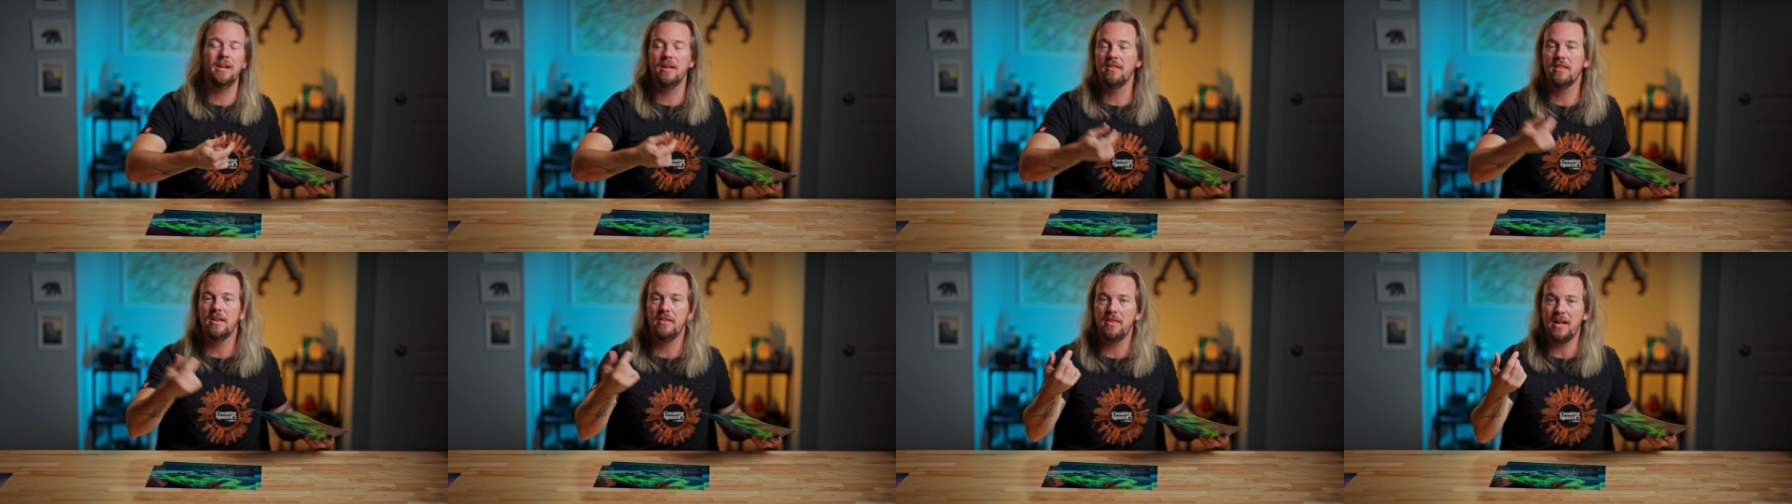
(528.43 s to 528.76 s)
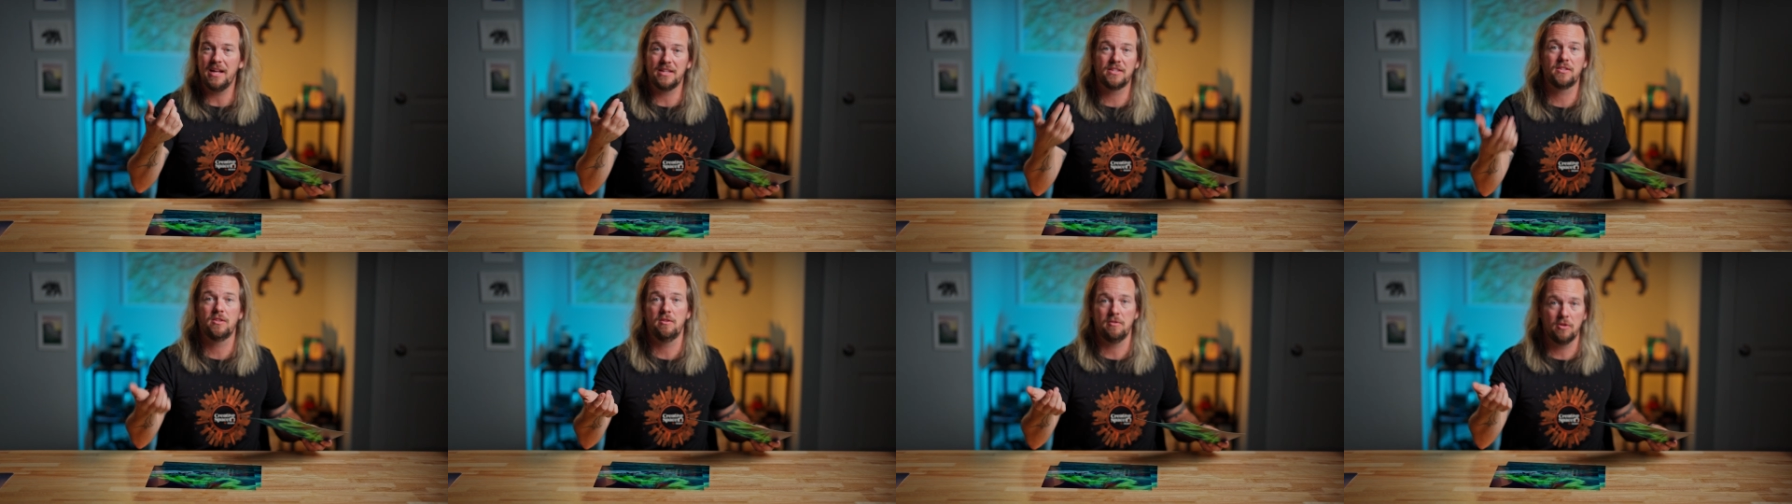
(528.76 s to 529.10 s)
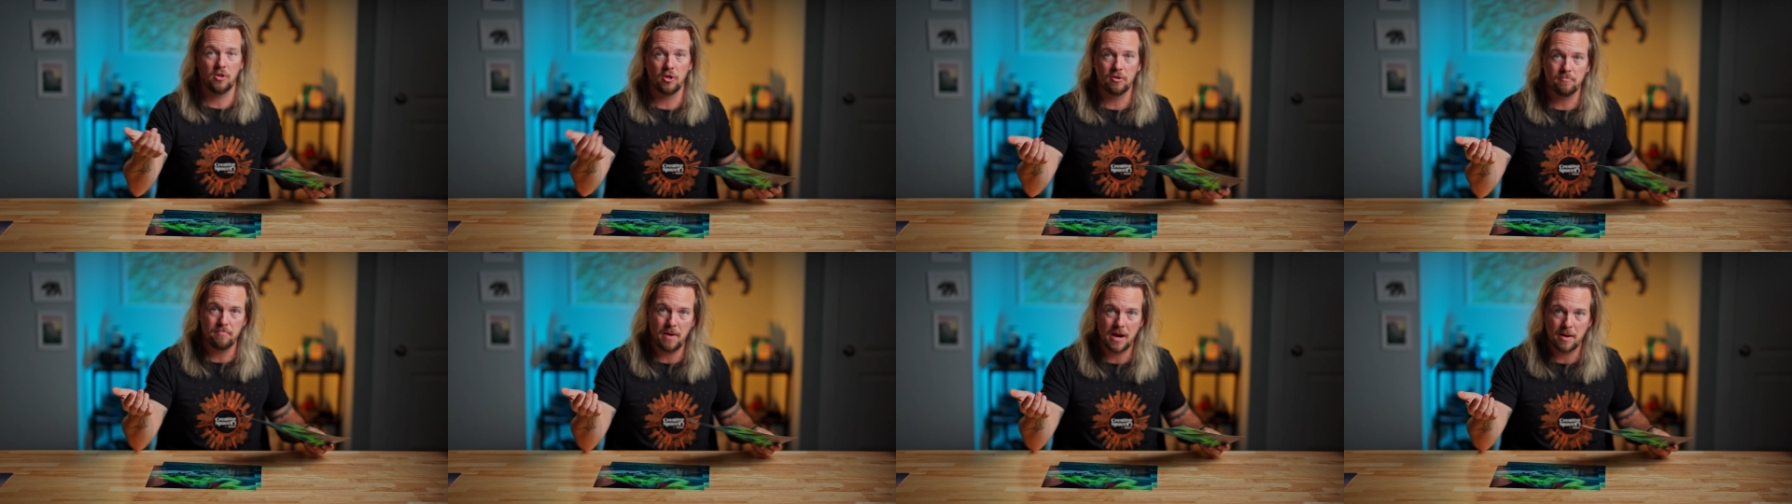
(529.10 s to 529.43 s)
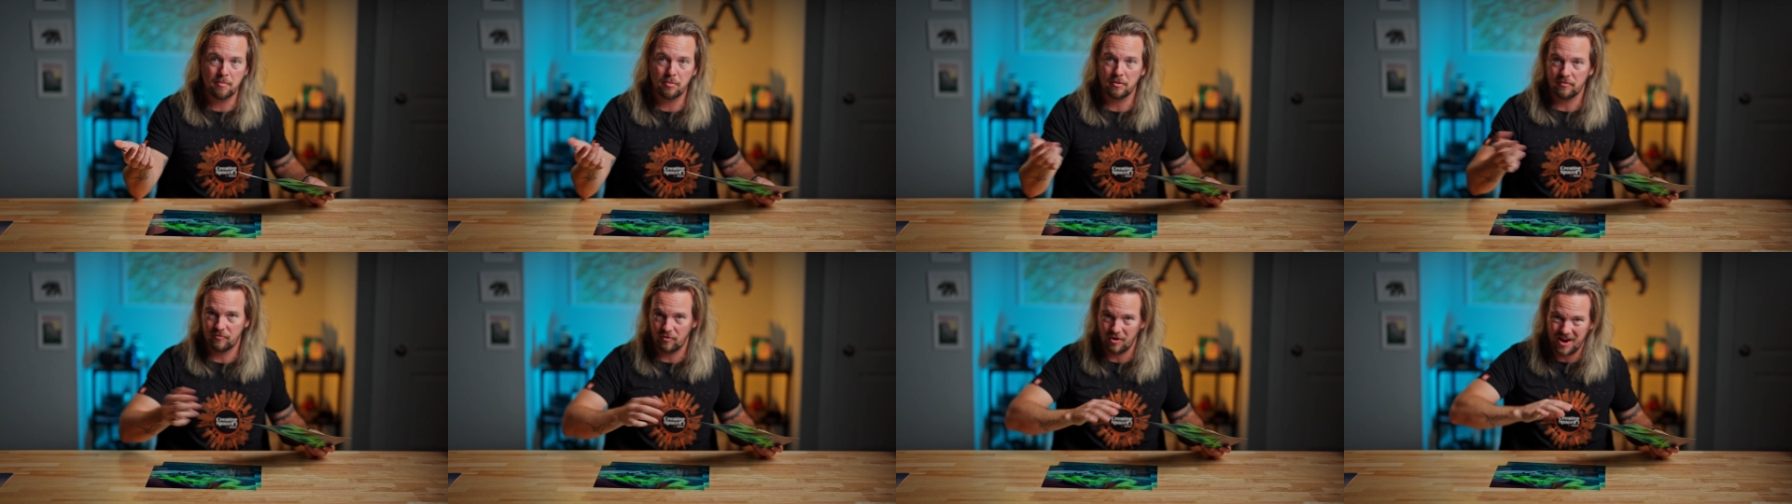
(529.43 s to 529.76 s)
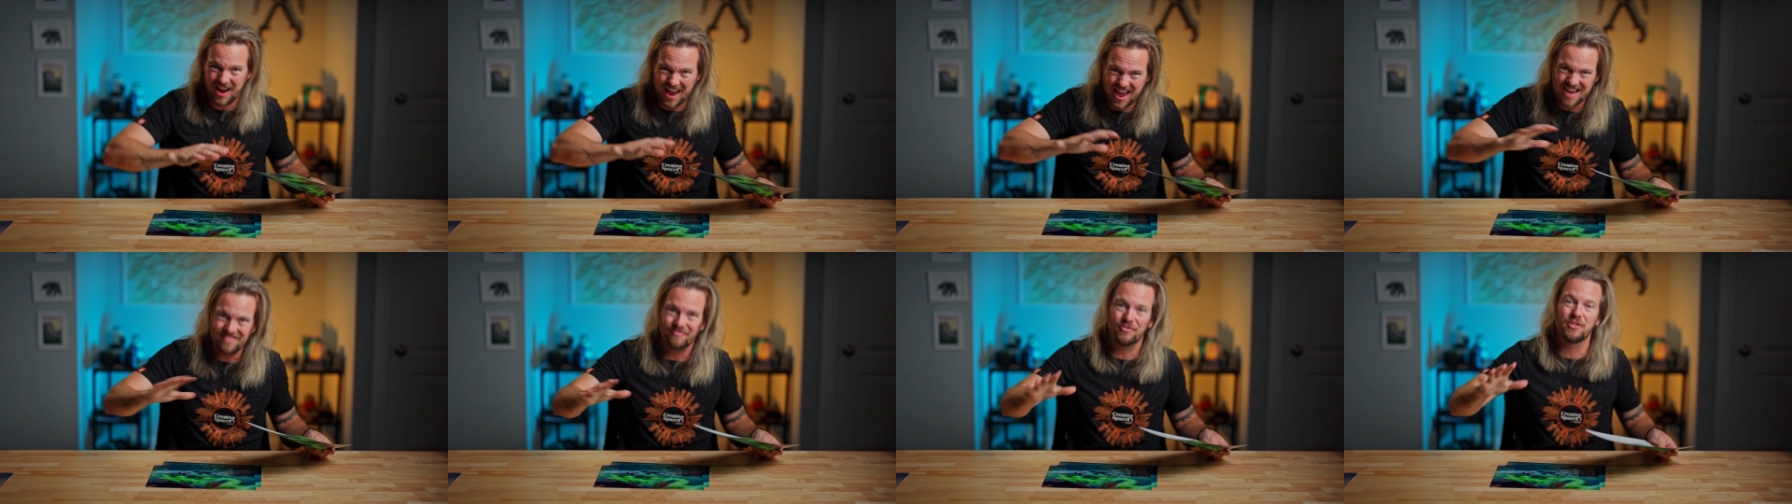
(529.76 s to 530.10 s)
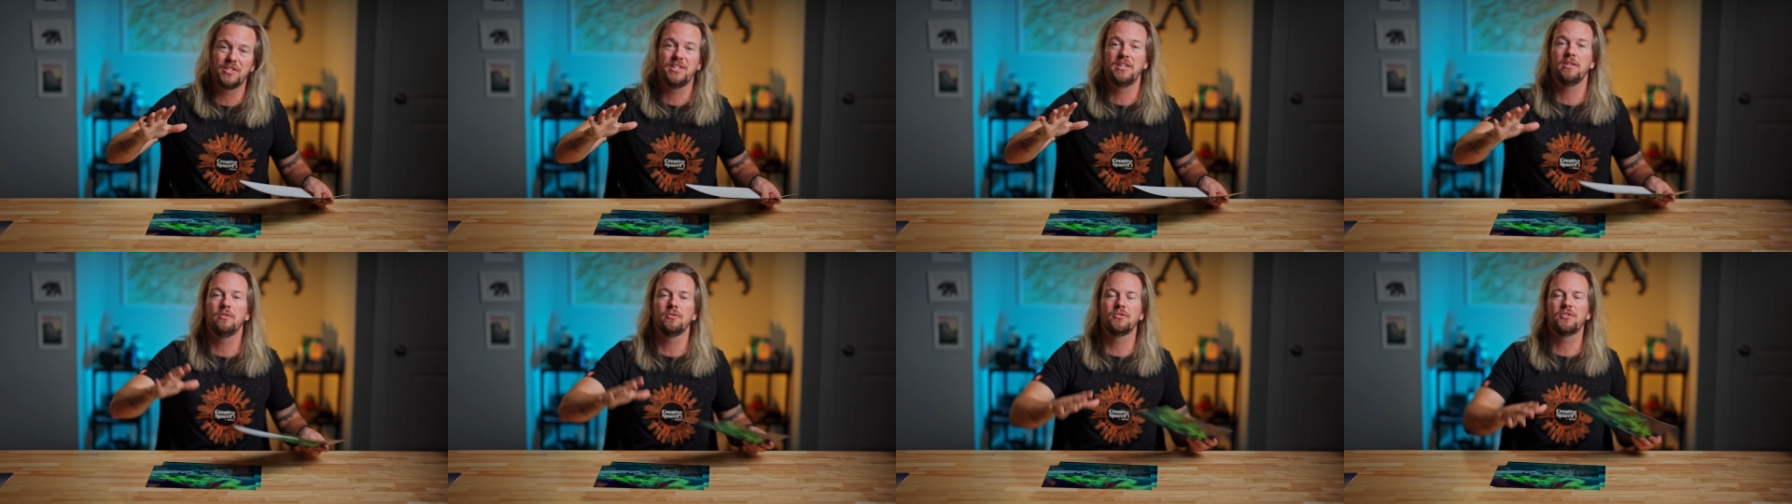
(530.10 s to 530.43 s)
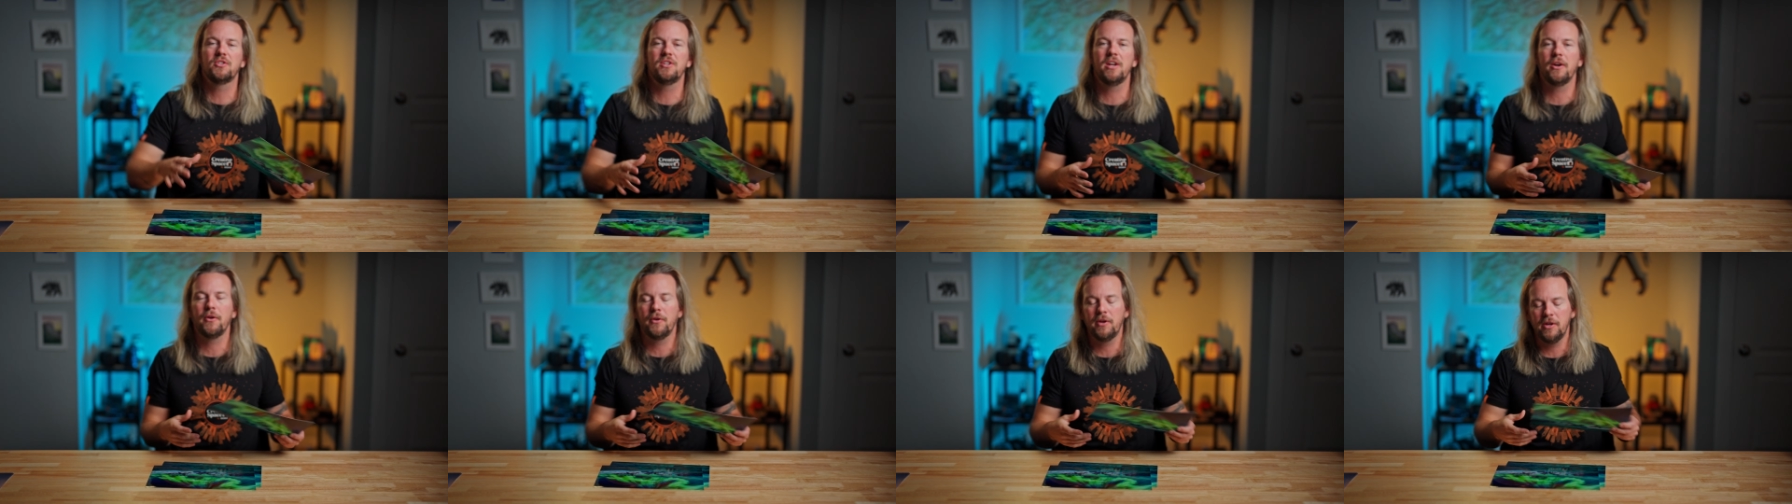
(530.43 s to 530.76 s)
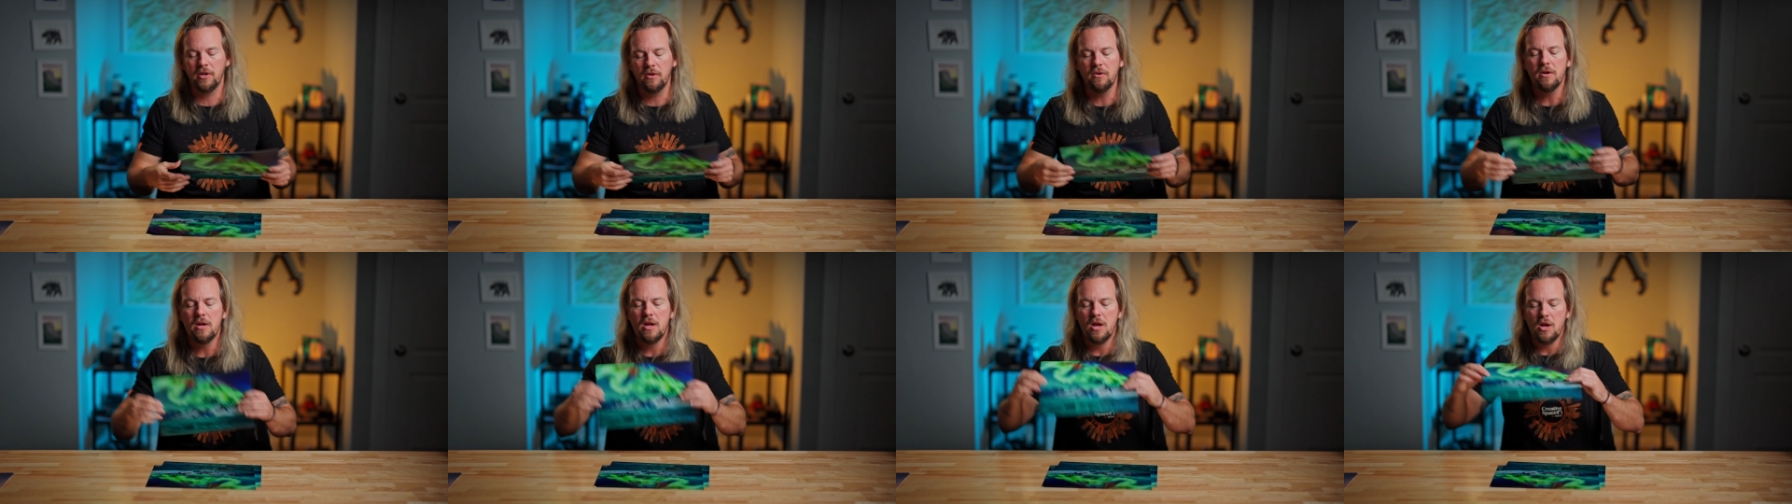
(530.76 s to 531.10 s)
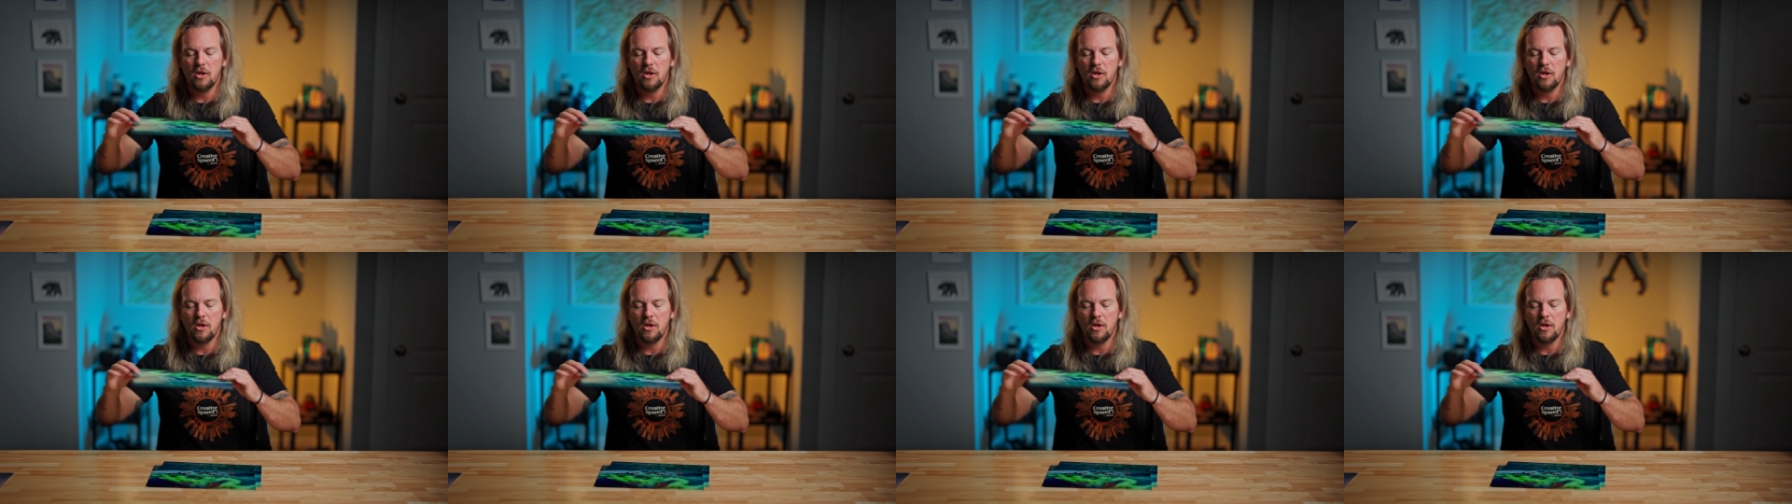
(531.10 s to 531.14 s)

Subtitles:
and then that's the good paper for every single scenario.